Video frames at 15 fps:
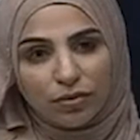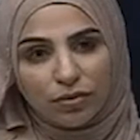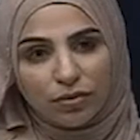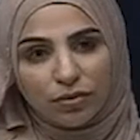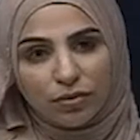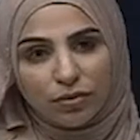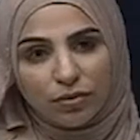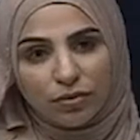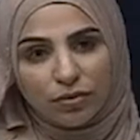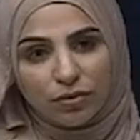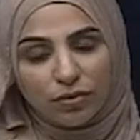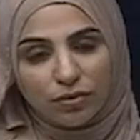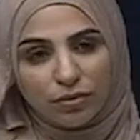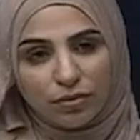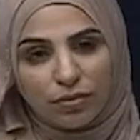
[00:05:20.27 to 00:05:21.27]

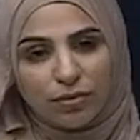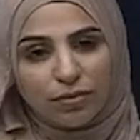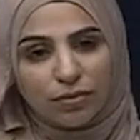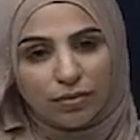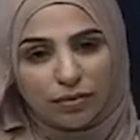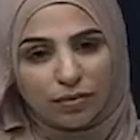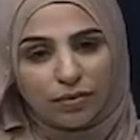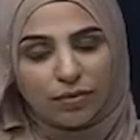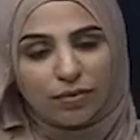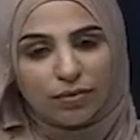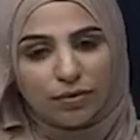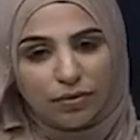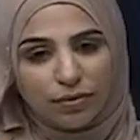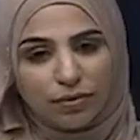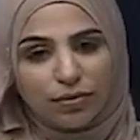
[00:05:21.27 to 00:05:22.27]

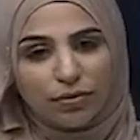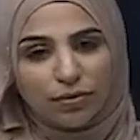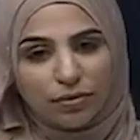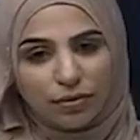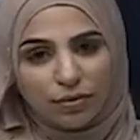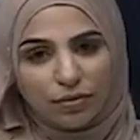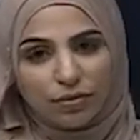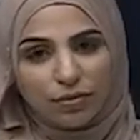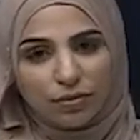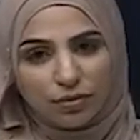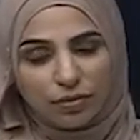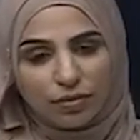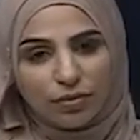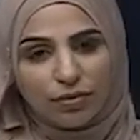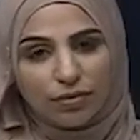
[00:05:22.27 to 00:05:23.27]

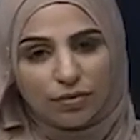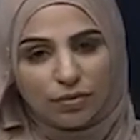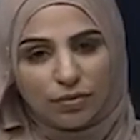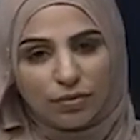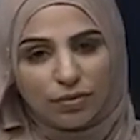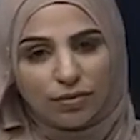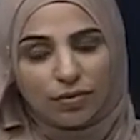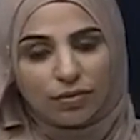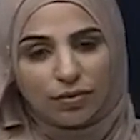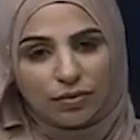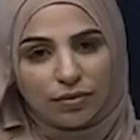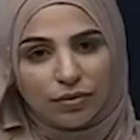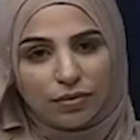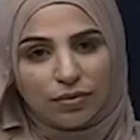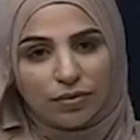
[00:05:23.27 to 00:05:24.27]

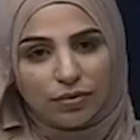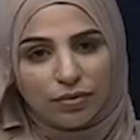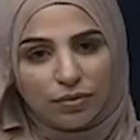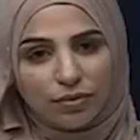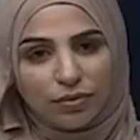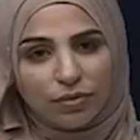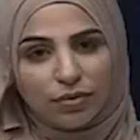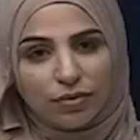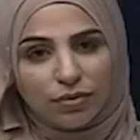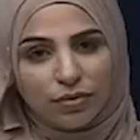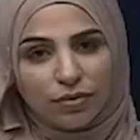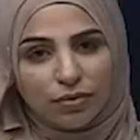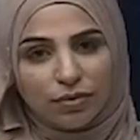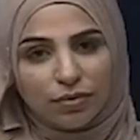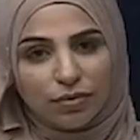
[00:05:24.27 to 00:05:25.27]

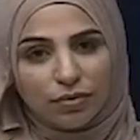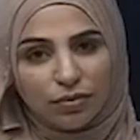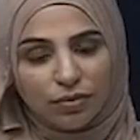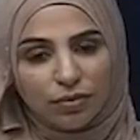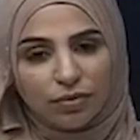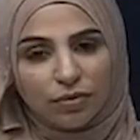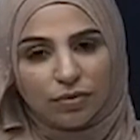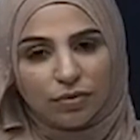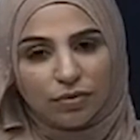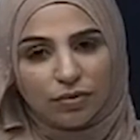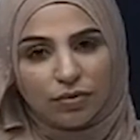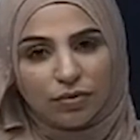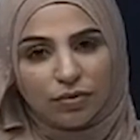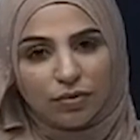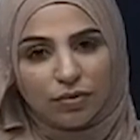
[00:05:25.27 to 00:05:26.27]

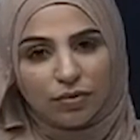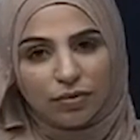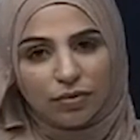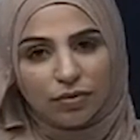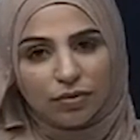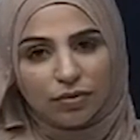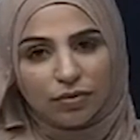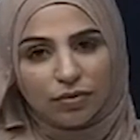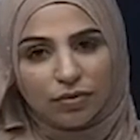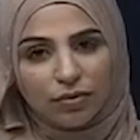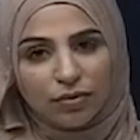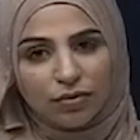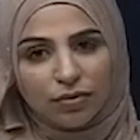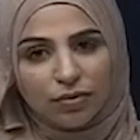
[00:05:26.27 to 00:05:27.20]
(silent)